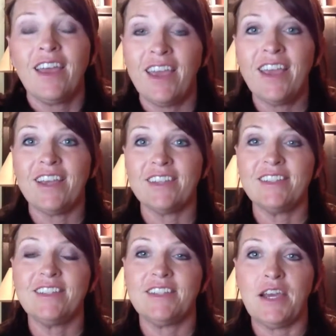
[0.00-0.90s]
Hey,
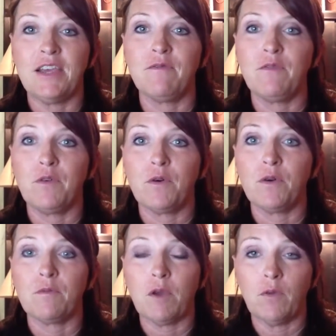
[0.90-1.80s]
it's time
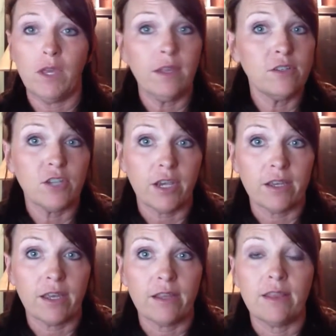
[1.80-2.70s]
for my weekly
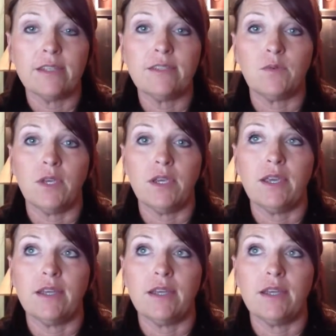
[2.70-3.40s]
check-in this week.